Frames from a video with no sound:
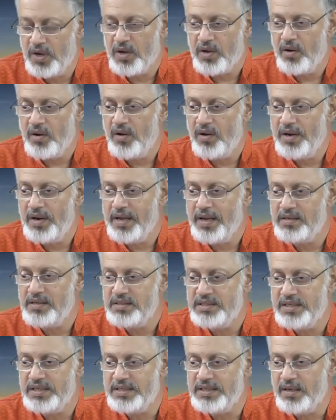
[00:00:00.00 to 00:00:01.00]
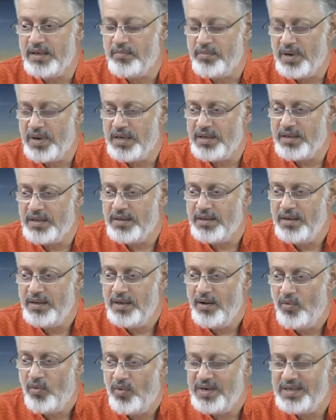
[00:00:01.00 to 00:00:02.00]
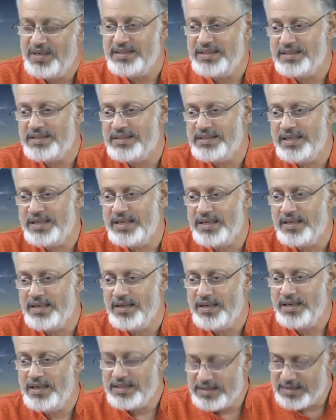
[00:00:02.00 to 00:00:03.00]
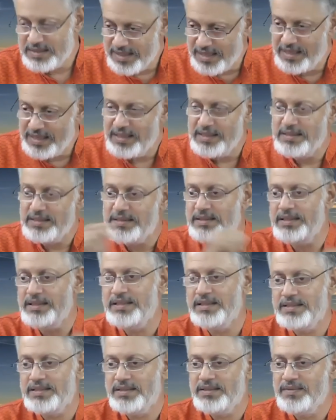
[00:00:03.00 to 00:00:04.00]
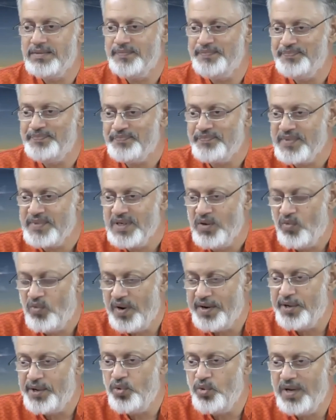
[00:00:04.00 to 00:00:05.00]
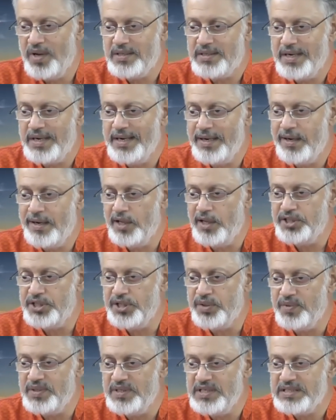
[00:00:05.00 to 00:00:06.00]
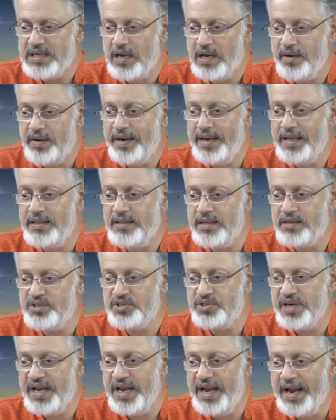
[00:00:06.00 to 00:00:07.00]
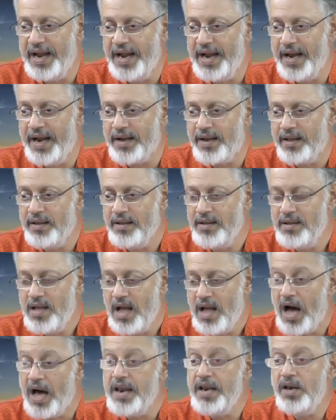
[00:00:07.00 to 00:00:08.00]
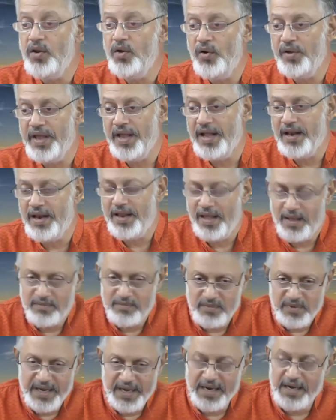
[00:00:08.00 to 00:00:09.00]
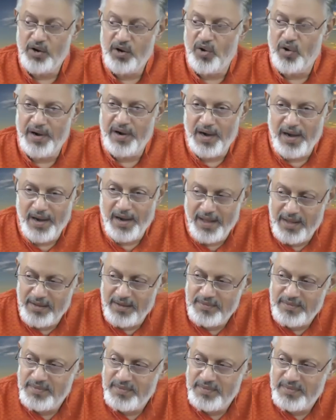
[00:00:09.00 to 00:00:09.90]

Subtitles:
Crawling and sitting. But what is his state? His state is this. What you are trying to achieve is already in that state, unknowingly, ignorantly.